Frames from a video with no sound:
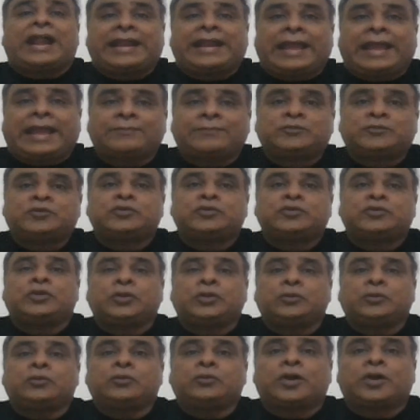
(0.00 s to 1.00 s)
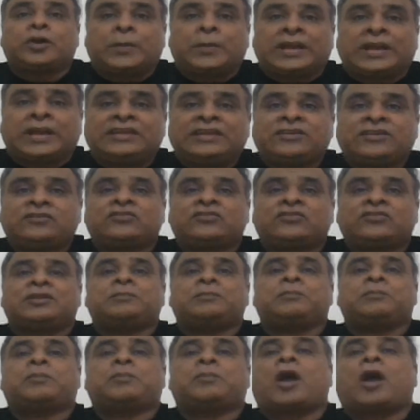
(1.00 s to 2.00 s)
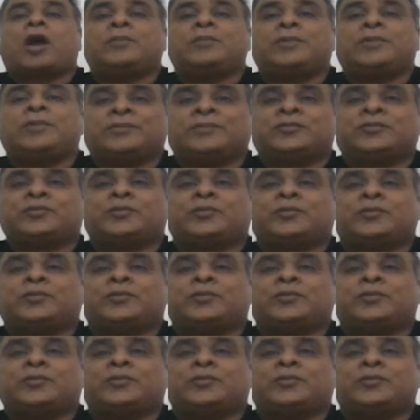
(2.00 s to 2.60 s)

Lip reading: adapt to new domains and problems